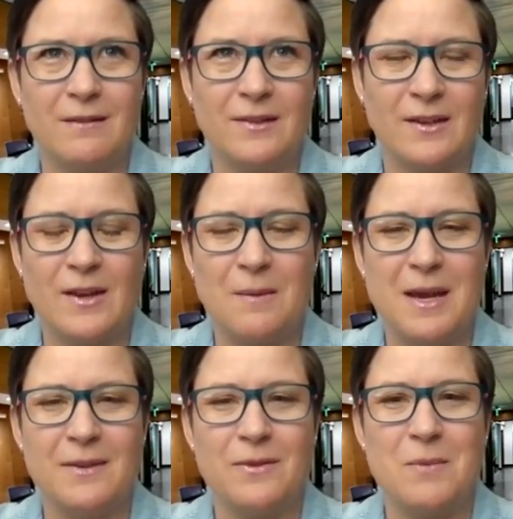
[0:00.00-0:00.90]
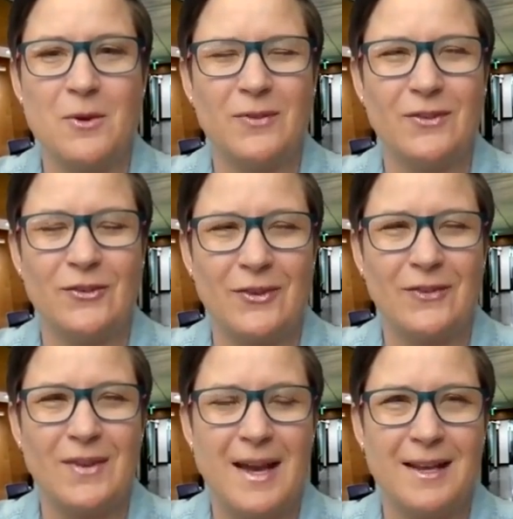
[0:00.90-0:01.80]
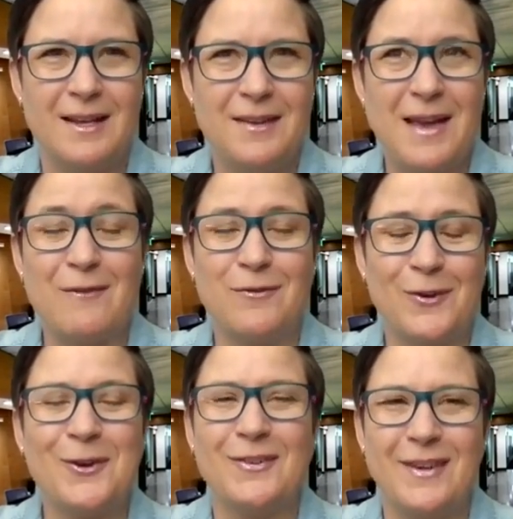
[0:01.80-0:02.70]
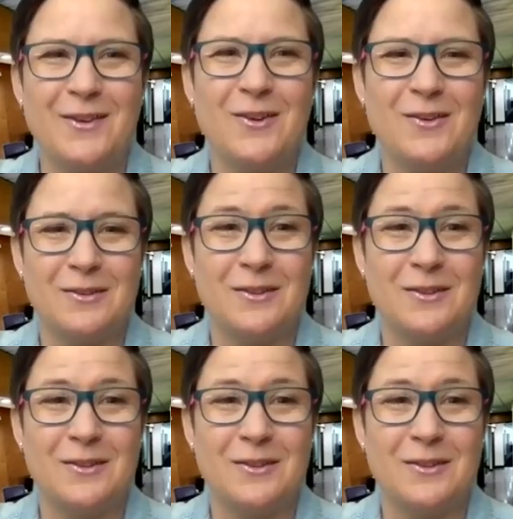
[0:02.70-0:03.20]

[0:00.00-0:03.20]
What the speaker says: and sticks out in my head the most is just that first senior.